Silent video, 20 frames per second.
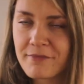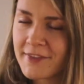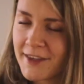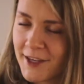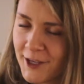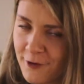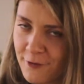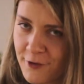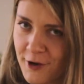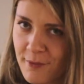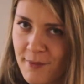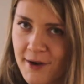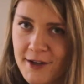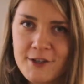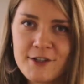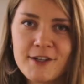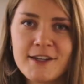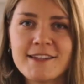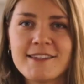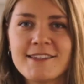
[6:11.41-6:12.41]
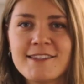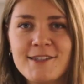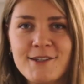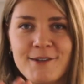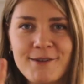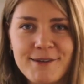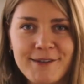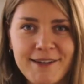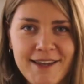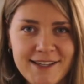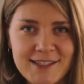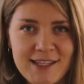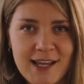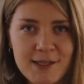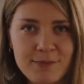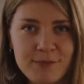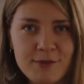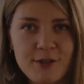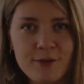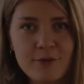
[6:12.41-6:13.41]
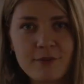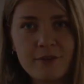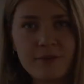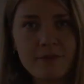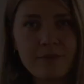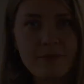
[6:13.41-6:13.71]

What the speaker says: Thank you very much, and see you in the next episode.